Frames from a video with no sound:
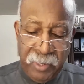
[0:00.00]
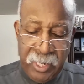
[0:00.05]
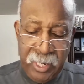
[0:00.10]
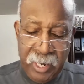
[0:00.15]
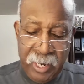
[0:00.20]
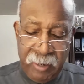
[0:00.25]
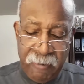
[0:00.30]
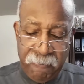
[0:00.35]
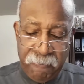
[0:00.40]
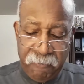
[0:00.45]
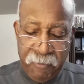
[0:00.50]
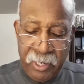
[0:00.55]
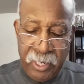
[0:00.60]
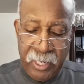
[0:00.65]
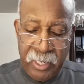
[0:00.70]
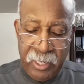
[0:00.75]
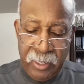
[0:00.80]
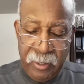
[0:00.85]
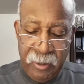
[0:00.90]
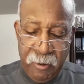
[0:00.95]
be not
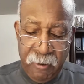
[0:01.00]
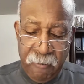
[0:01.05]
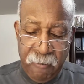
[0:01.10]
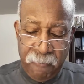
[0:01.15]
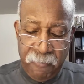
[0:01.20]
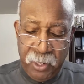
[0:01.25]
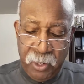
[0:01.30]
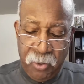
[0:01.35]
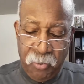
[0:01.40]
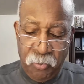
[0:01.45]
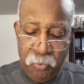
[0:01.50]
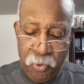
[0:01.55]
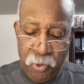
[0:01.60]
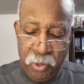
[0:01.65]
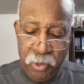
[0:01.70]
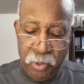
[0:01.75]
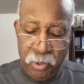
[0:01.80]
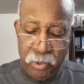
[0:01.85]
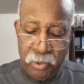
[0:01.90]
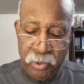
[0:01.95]
afraid of their
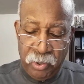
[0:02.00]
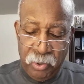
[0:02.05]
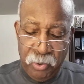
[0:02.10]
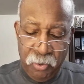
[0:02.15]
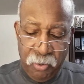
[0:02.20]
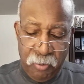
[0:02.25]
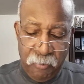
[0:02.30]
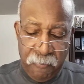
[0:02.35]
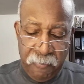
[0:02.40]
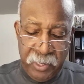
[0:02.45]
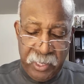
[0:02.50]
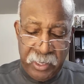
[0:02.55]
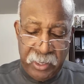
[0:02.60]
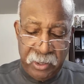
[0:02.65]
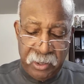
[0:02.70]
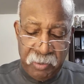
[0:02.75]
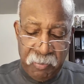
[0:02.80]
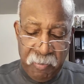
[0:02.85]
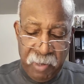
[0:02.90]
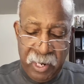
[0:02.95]
words, nor be
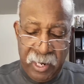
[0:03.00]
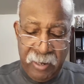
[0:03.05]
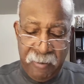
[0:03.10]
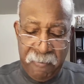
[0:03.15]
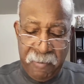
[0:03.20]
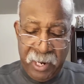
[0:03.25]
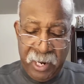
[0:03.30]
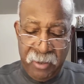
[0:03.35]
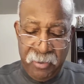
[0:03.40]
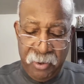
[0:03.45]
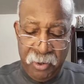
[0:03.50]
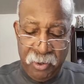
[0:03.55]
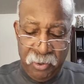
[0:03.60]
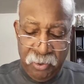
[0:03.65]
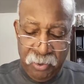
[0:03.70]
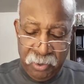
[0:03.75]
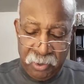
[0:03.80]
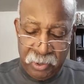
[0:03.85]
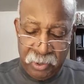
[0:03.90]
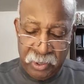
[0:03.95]
dismayed by
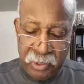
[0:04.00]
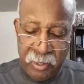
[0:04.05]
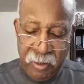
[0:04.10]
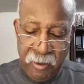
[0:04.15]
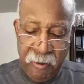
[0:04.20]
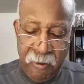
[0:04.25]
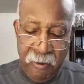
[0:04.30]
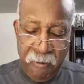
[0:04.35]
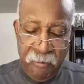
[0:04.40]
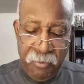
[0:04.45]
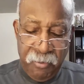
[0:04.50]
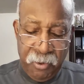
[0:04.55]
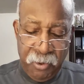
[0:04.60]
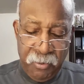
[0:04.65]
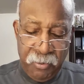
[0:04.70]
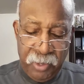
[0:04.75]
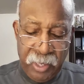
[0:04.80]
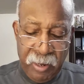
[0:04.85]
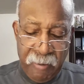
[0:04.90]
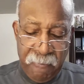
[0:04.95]
their looks,
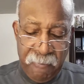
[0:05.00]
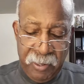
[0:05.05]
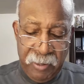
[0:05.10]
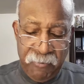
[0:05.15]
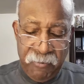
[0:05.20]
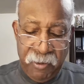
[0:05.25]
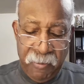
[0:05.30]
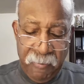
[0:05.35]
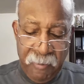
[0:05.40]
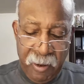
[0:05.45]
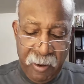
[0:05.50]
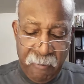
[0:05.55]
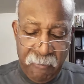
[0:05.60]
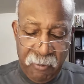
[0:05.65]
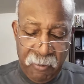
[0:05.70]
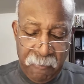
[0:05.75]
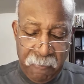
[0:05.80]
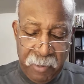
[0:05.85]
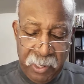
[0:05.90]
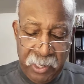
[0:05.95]
though they be re a
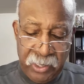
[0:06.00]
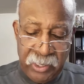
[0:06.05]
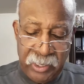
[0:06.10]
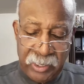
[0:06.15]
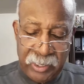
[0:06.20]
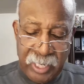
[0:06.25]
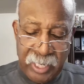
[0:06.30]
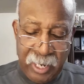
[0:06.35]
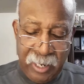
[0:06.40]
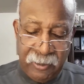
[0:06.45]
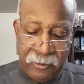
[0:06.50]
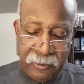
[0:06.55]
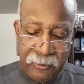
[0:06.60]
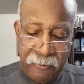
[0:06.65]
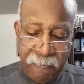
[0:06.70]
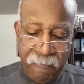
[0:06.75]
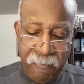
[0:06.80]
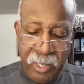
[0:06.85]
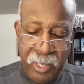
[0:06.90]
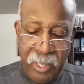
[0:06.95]
rebellious
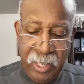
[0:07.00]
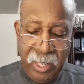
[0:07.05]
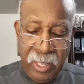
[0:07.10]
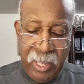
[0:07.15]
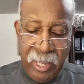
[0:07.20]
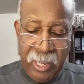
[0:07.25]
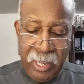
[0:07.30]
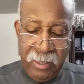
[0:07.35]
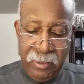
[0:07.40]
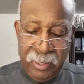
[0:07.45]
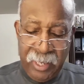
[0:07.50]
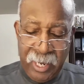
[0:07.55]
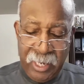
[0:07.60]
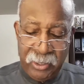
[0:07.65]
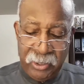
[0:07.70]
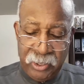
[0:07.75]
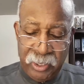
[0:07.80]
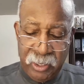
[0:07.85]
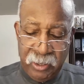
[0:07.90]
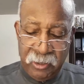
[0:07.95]
house. And
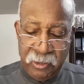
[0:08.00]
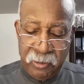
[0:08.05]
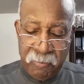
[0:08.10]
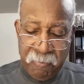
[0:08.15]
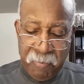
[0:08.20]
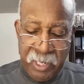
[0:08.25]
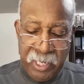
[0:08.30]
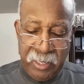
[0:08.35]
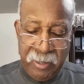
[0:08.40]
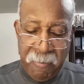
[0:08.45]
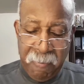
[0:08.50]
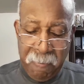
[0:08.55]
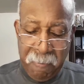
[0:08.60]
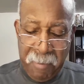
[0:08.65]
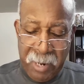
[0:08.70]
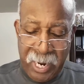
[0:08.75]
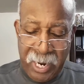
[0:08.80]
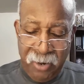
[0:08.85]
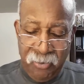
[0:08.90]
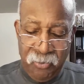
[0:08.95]
thou shalt speak
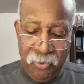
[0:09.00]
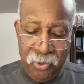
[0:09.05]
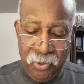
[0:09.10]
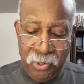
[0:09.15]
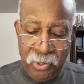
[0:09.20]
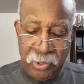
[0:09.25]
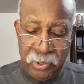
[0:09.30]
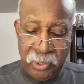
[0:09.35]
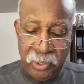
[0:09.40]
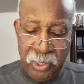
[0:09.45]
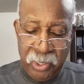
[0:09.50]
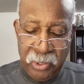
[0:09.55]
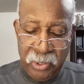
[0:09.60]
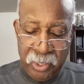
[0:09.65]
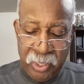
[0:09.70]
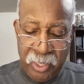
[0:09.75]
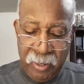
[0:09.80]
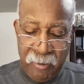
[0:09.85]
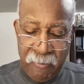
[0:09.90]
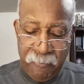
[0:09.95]
my words
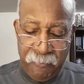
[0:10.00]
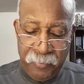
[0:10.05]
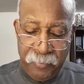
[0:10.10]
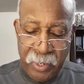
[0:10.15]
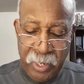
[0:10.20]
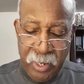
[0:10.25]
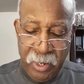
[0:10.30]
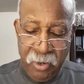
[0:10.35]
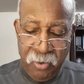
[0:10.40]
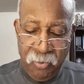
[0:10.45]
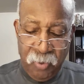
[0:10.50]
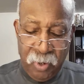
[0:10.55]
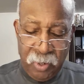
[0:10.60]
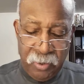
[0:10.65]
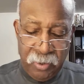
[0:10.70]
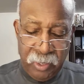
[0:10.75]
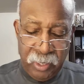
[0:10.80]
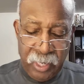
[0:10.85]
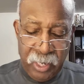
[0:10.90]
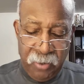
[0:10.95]
unto them,
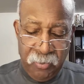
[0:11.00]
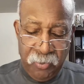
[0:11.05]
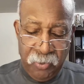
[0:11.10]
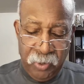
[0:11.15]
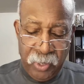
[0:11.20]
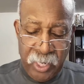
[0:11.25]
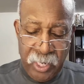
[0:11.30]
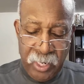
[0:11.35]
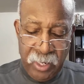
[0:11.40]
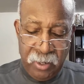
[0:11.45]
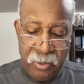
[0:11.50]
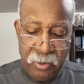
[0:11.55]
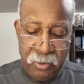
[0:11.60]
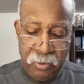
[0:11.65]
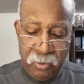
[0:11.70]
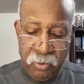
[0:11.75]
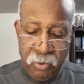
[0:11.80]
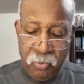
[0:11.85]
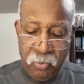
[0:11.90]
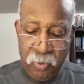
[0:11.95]
whether they will
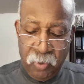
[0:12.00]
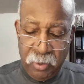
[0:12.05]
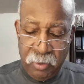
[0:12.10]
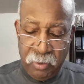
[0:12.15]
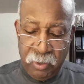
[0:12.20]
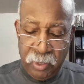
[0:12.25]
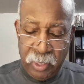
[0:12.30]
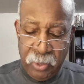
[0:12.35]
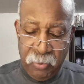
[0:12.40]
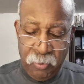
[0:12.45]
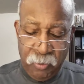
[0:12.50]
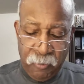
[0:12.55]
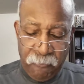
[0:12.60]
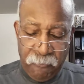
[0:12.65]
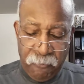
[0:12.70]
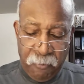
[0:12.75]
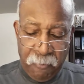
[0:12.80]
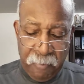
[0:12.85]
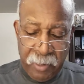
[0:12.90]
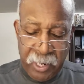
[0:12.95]
hear or whether they
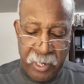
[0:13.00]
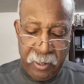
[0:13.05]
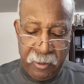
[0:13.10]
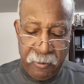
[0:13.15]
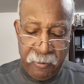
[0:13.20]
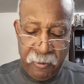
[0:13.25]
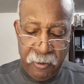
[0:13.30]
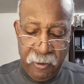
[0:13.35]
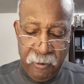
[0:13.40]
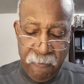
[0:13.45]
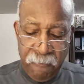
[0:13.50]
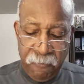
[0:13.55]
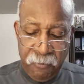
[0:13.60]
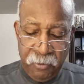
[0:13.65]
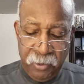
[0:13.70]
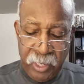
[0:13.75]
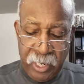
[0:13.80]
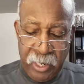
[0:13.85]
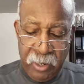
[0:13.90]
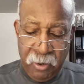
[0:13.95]
will forbear,
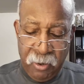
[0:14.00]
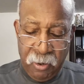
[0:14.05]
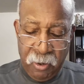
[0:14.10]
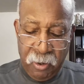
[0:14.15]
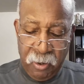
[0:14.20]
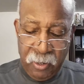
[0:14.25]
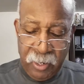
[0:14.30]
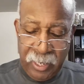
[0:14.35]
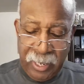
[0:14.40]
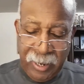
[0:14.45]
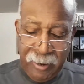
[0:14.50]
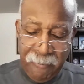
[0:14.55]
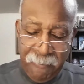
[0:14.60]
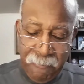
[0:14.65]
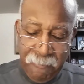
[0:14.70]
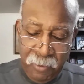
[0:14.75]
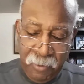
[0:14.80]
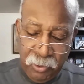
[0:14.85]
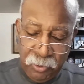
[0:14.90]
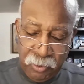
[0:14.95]
for they are
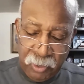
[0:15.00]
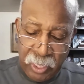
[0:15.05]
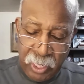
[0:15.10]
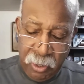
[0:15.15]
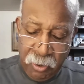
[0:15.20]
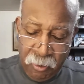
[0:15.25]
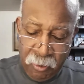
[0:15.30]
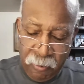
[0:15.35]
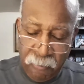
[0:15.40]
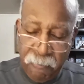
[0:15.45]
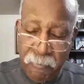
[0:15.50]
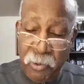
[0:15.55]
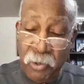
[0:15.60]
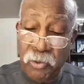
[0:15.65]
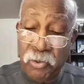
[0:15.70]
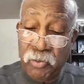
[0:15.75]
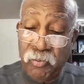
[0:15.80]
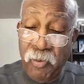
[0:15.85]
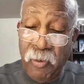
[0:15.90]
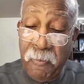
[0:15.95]
a they are
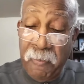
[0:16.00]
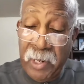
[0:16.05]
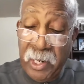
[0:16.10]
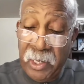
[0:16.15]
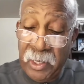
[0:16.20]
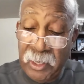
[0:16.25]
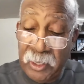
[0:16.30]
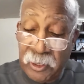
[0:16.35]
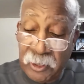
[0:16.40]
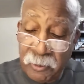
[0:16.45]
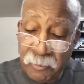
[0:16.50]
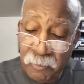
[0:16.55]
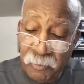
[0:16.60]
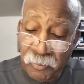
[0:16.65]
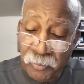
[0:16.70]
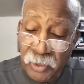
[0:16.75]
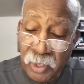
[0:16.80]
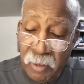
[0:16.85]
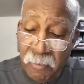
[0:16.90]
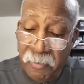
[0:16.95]
most rebellious.
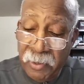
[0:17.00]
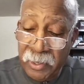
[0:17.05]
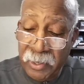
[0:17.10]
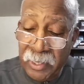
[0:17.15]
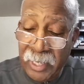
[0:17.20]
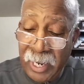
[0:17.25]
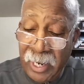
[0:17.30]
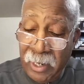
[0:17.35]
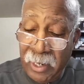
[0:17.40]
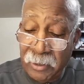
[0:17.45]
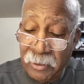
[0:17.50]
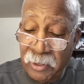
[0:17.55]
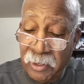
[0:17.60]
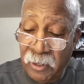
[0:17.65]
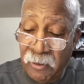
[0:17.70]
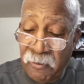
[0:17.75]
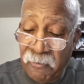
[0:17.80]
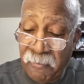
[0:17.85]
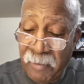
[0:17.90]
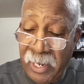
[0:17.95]
But thou,
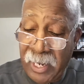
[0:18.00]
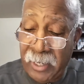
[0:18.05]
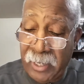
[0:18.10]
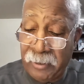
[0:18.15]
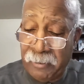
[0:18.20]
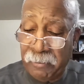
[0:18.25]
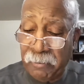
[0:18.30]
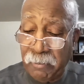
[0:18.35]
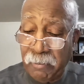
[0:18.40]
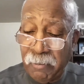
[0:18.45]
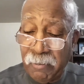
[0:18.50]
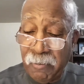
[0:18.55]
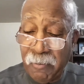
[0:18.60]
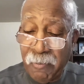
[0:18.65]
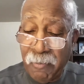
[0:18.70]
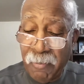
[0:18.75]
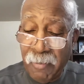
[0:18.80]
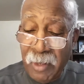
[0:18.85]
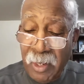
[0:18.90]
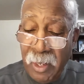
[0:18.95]
Son of Man,
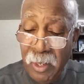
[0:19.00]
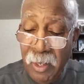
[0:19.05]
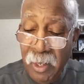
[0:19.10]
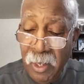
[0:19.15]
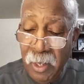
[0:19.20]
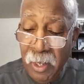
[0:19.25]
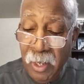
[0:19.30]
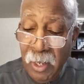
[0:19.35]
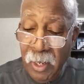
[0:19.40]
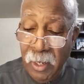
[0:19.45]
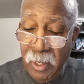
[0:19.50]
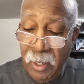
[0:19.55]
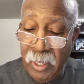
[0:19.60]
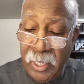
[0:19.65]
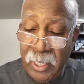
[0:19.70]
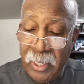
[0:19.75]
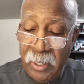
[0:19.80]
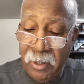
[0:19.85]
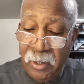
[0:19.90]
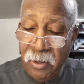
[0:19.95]

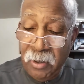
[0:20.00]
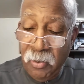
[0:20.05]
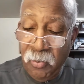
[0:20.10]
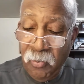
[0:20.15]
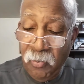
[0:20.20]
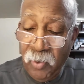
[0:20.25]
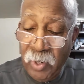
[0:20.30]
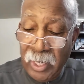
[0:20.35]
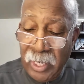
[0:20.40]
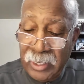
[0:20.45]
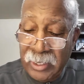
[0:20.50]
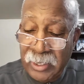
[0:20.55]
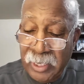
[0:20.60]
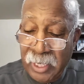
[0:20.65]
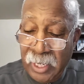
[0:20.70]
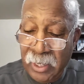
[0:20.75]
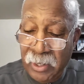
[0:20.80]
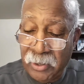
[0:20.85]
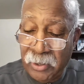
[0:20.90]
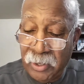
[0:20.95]
Hear what I
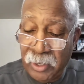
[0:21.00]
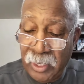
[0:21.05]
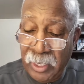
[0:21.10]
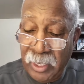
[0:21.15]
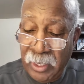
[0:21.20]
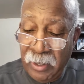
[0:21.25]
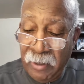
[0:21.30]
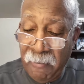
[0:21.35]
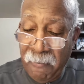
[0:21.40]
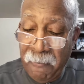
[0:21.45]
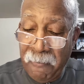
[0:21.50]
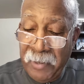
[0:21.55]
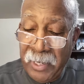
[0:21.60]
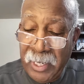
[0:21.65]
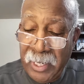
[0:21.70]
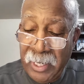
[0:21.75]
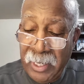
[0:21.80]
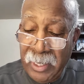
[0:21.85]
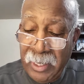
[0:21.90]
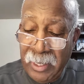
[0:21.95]
say unto thee
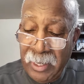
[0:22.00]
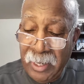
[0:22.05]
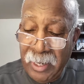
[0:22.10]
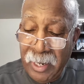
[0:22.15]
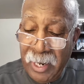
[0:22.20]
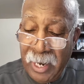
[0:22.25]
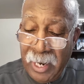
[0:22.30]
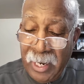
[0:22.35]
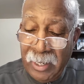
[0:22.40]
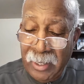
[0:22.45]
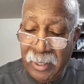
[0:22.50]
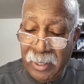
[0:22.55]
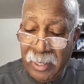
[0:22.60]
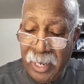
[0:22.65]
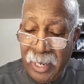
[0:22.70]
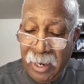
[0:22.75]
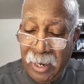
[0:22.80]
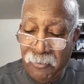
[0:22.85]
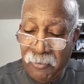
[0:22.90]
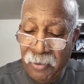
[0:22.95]
Be not
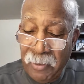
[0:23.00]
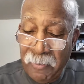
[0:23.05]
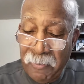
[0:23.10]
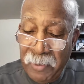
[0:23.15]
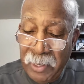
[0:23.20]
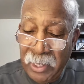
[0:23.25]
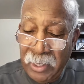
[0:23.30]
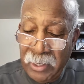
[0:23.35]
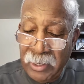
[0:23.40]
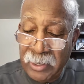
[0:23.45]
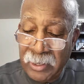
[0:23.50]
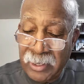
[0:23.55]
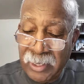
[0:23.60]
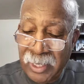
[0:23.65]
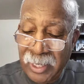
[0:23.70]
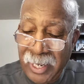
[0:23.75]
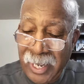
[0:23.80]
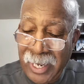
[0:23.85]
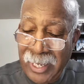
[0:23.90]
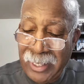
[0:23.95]
thou
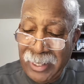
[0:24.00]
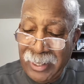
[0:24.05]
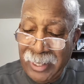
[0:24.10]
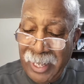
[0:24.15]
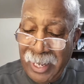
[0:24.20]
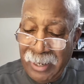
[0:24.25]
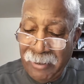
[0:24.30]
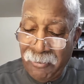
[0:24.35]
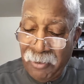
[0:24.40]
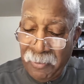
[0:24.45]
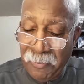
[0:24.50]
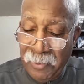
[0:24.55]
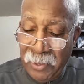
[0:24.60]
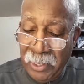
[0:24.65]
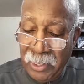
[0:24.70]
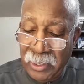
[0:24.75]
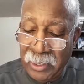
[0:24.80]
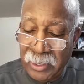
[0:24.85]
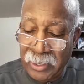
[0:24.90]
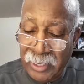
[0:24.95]
rebellious like that
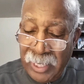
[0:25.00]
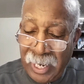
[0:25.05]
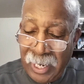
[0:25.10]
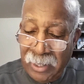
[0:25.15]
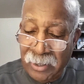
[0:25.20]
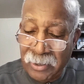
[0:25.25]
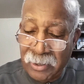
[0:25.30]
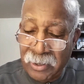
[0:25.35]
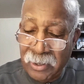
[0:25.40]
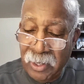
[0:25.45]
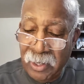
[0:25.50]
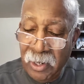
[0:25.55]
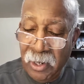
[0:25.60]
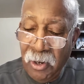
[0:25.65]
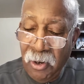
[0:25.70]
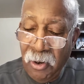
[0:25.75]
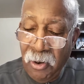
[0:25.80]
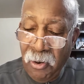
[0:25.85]
rebellious house.